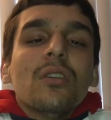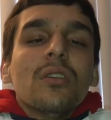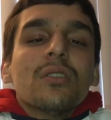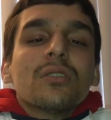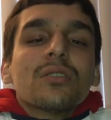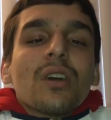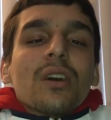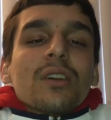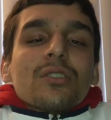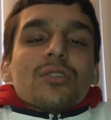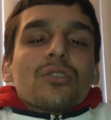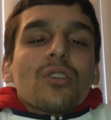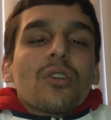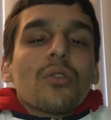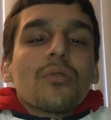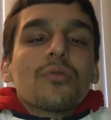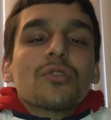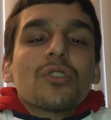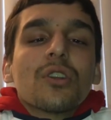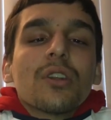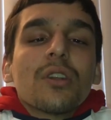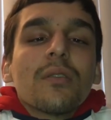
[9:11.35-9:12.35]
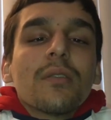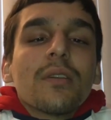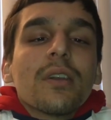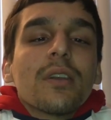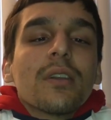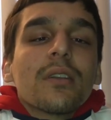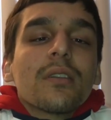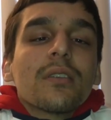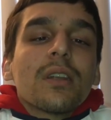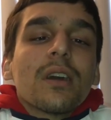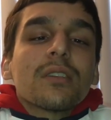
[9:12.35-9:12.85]
So I just told him straight up,
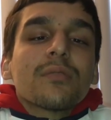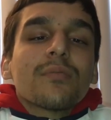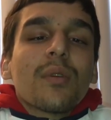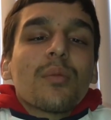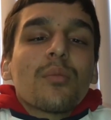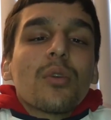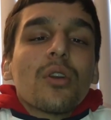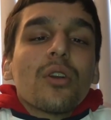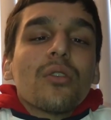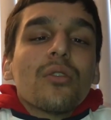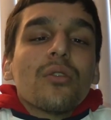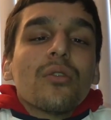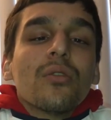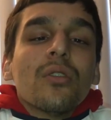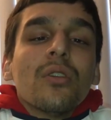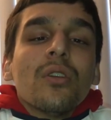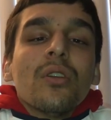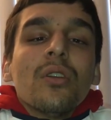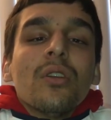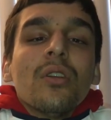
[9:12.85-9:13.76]
like, that's my brother.